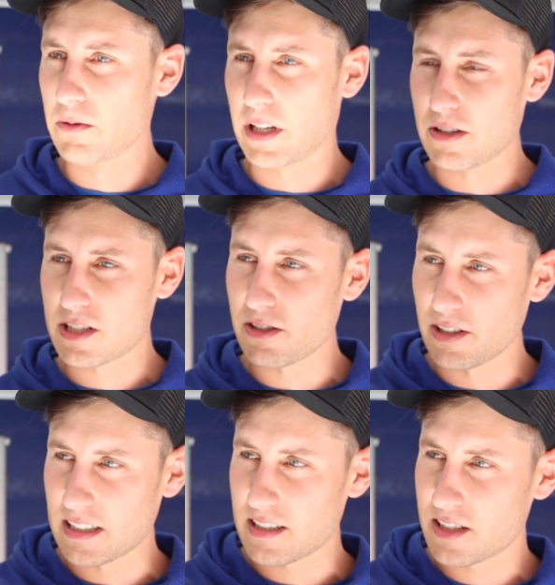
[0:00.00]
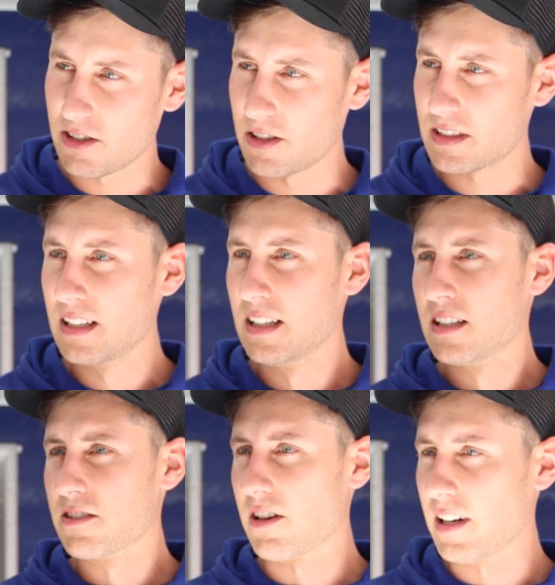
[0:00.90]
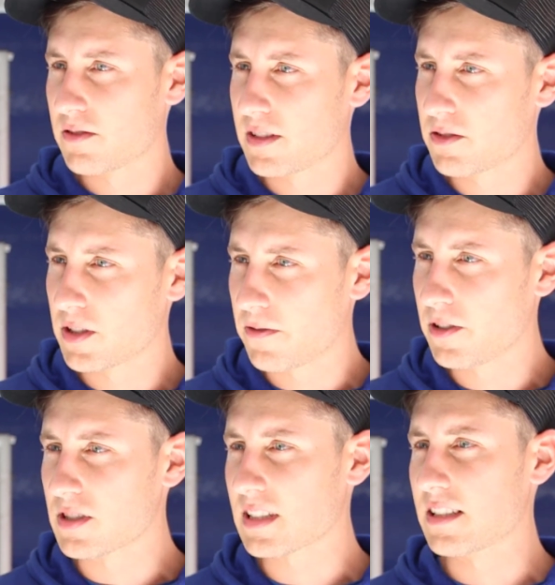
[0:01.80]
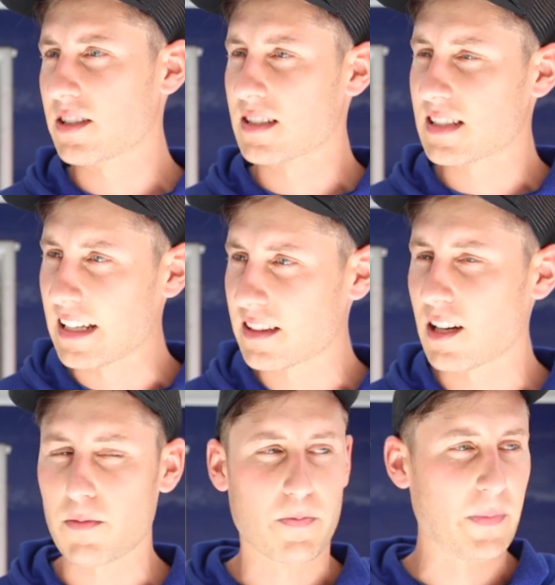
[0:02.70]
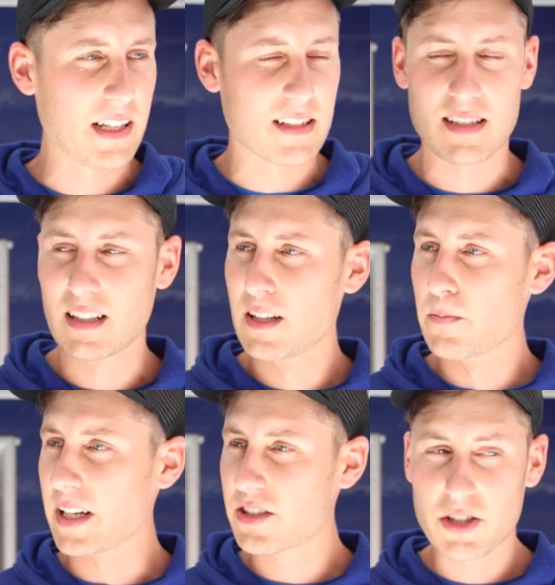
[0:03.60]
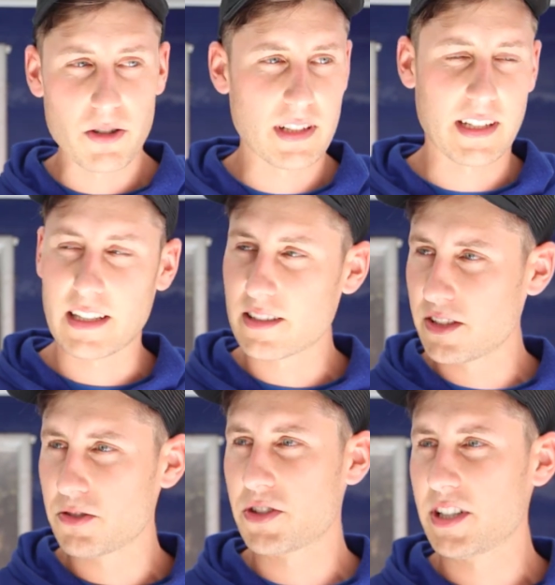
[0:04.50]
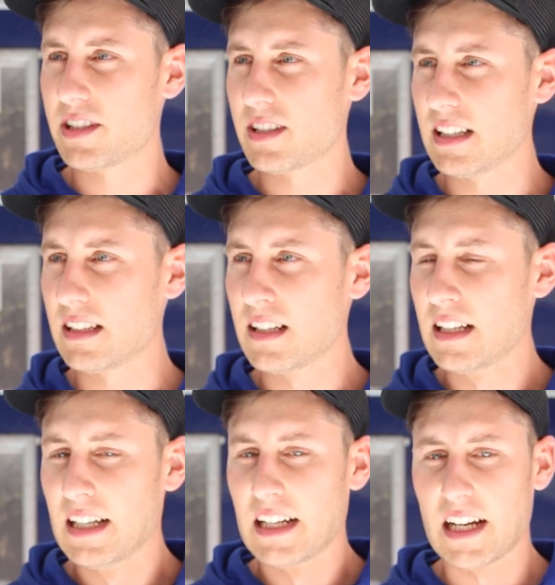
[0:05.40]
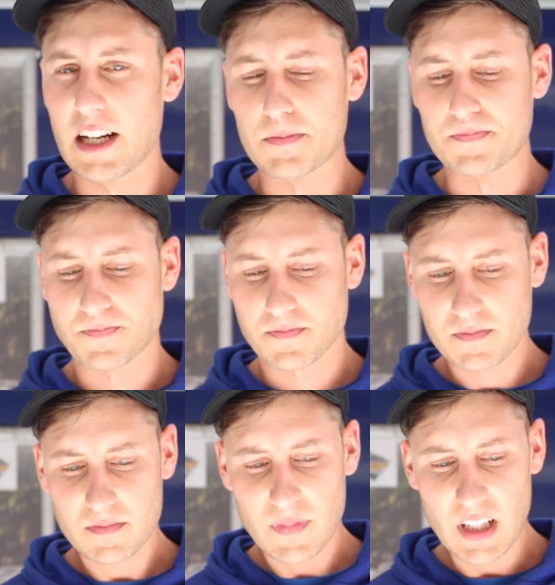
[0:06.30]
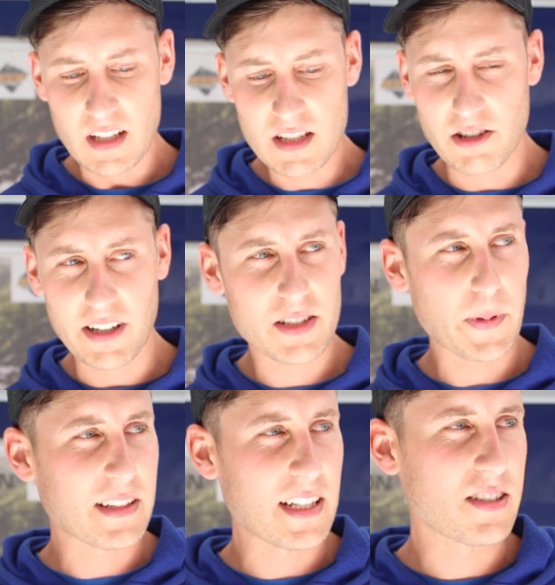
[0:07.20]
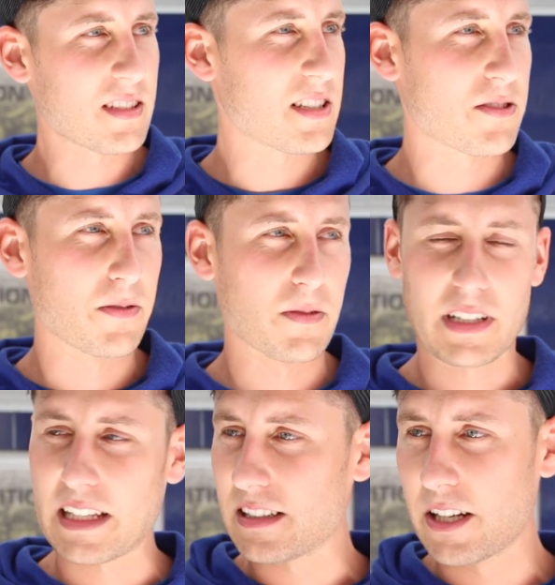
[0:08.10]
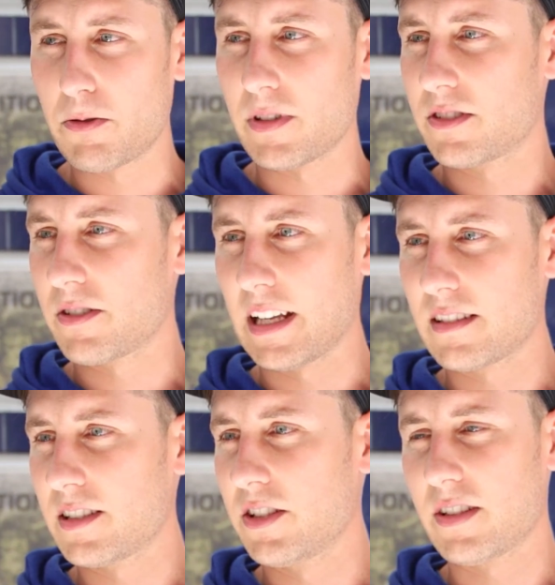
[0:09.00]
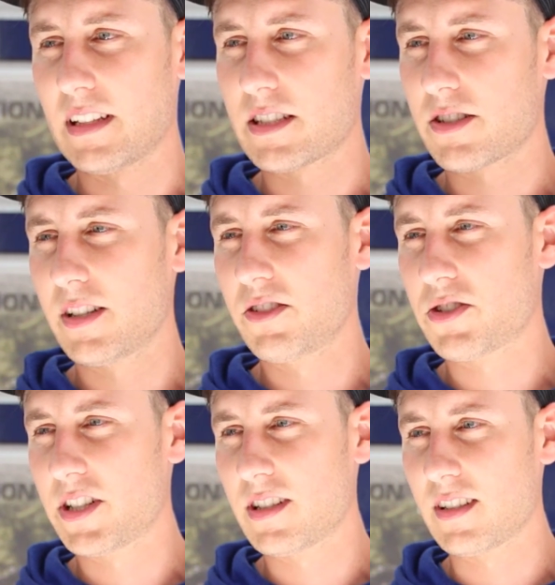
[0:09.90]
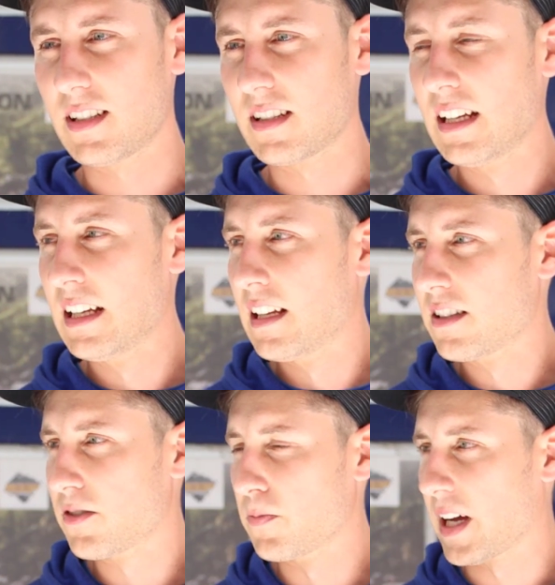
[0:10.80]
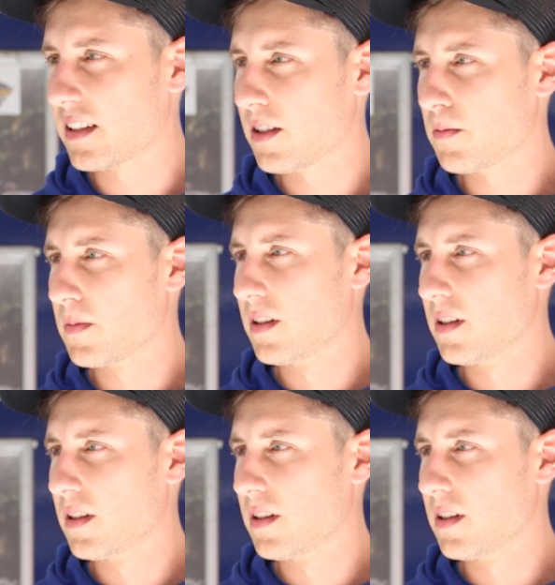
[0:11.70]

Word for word: we're going to start at the start, right to the fuel station, set up, mix, make sure they get the nutrition in. Um, so expectations is to get everyone to get the necessary nutrition in to make them